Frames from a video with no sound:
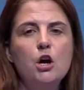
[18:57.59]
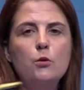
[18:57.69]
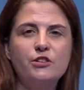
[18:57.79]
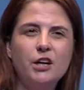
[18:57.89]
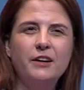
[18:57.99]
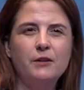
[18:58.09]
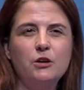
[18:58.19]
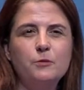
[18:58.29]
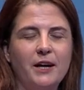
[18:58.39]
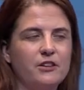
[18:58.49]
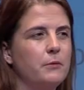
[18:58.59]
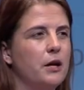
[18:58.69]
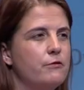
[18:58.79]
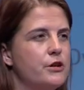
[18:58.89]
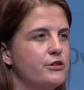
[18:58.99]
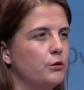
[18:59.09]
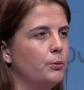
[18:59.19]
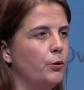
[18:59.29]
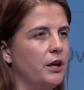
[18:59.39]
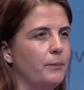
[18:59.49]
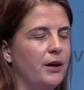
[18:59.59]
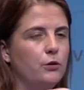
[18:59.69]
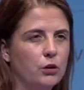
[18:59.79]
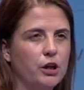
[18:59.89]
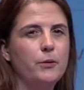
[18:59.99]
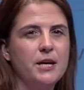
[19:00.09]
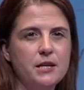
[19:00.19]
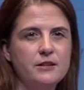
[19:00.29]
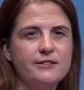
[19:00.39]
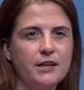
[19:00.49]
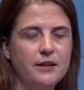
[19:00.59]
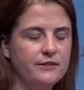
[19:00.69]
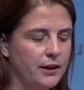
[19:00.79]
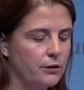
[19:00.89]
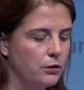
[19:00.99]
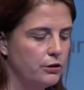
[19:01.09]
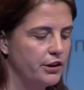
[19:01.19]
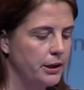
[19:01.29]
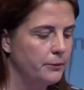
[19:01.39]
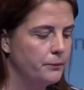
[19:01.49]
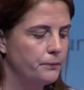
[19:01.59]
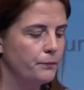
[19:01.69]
which kind of goes back to my original point about not going in and selling technology.